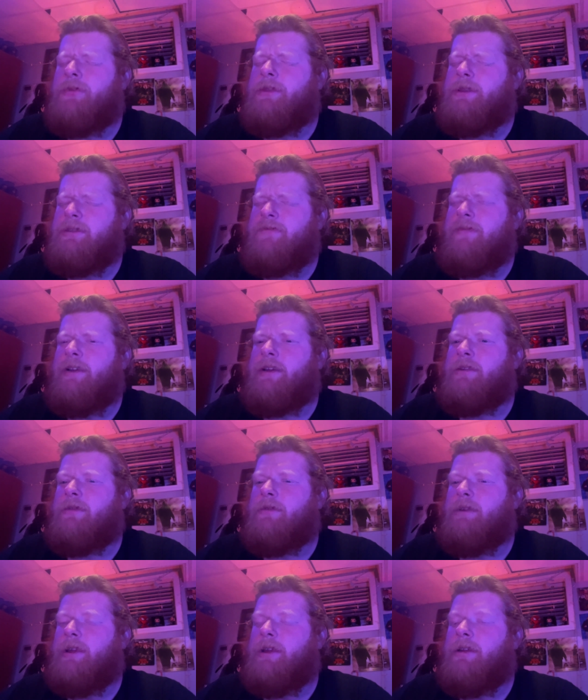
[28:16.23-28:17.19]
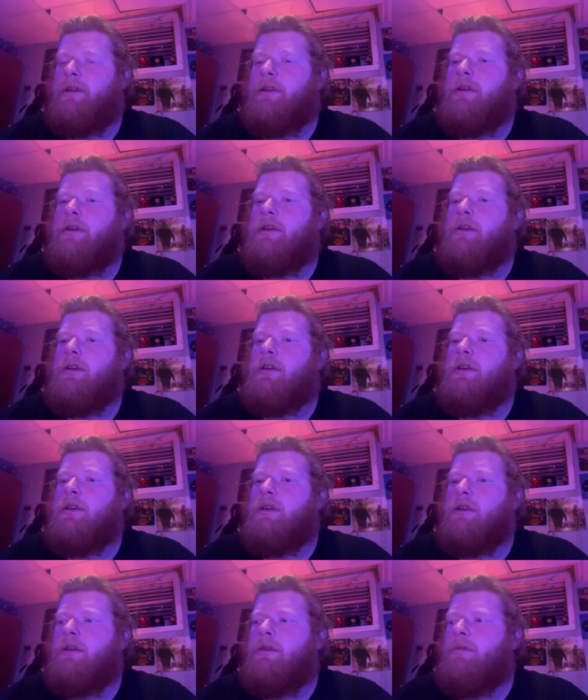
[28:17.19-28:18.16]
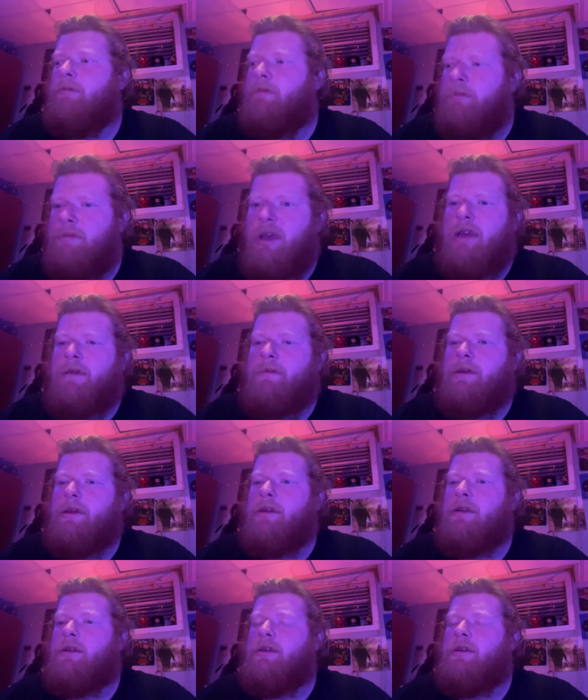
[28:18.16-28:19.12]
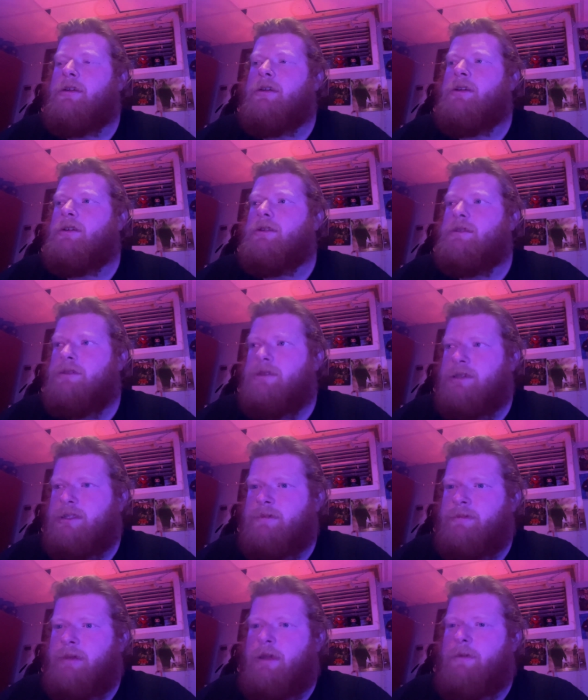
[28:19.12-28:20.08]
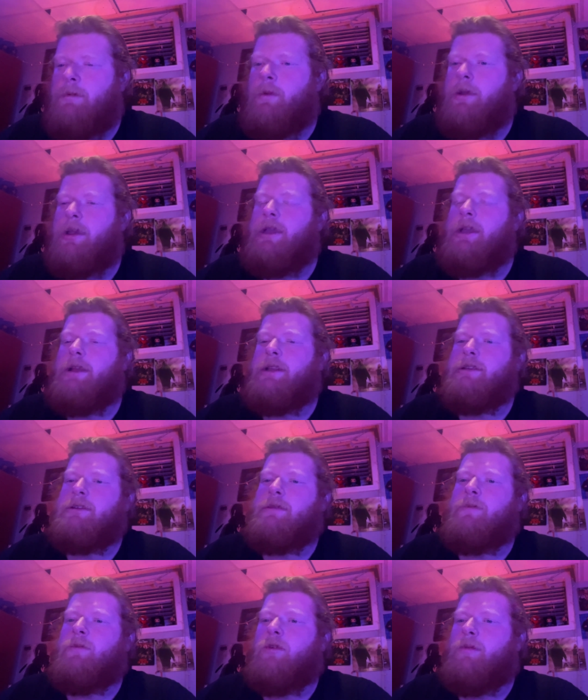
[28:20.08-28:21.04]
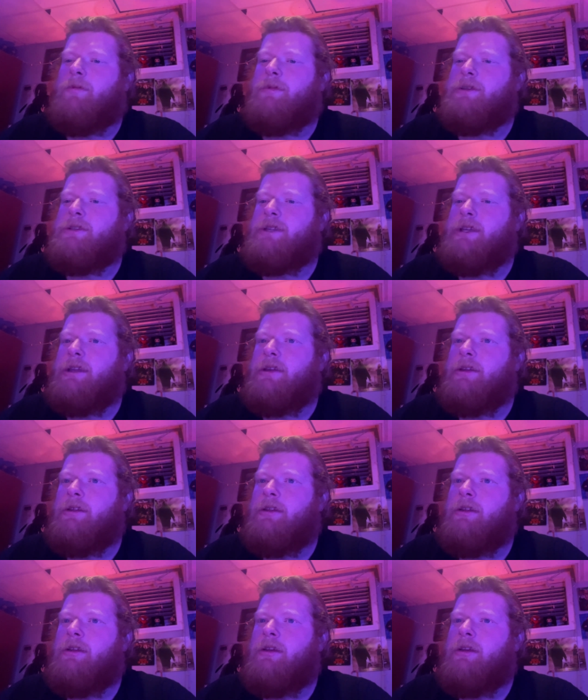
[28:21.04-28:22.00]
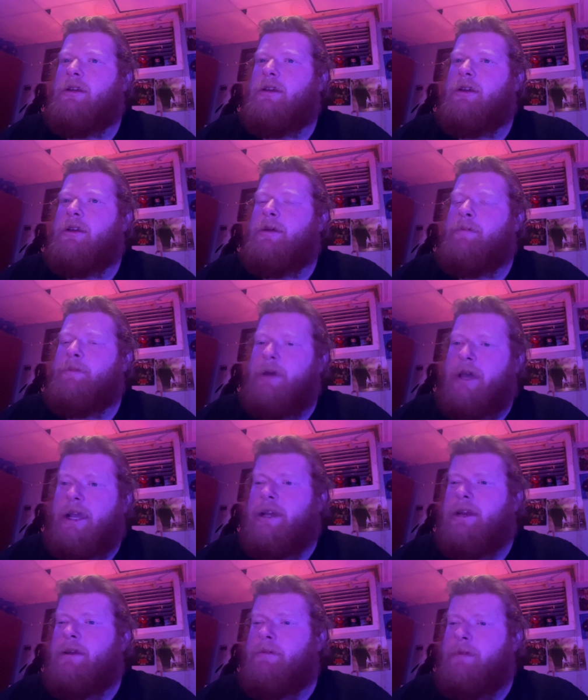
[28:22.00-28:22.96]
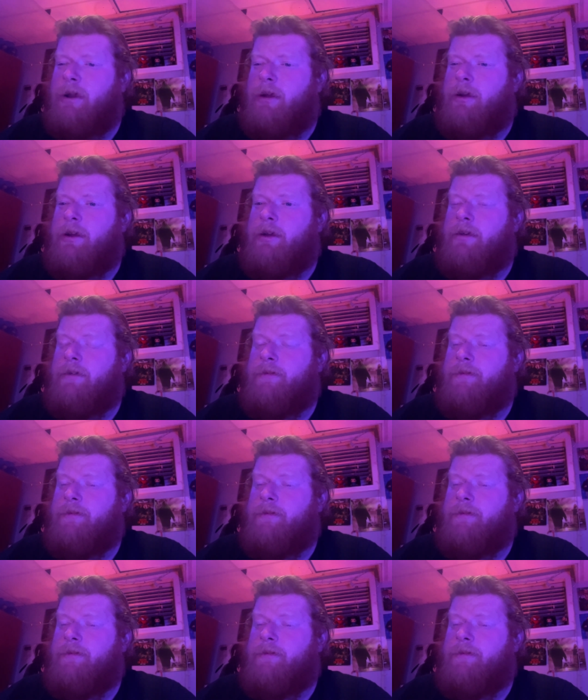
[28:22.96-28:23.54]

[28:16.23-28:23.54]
this victory, maybe, just maybe we can get to some normalcy back in America.